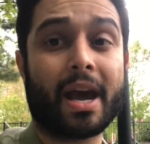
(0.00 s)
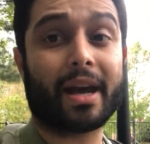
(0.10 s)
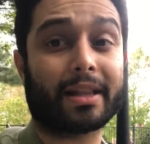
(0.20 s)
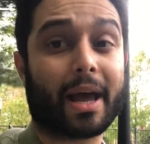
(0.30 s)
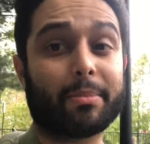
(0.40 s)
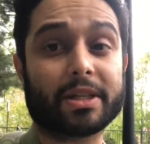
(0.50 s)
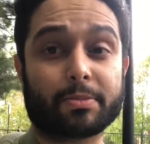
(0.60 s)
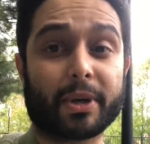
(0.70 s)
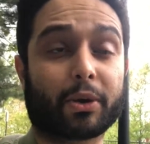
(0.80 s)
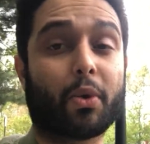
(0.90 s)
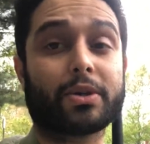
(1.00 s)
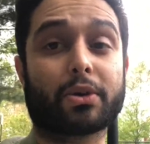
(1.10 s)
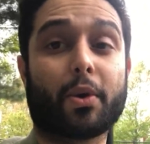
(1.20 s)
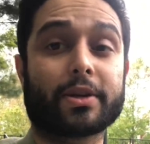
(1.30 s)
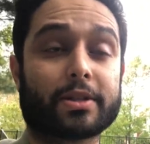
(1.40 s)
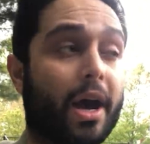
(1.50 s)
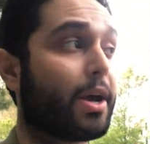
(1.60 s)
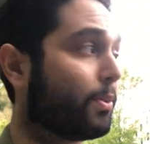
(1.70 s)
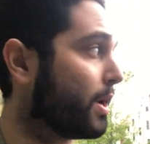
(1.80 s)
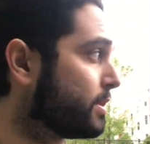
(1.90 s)
And that means Bitcoin's going
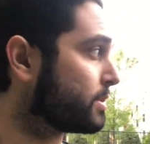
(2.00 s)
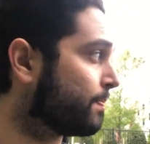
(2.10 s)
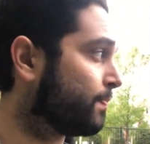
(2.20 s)
sideways.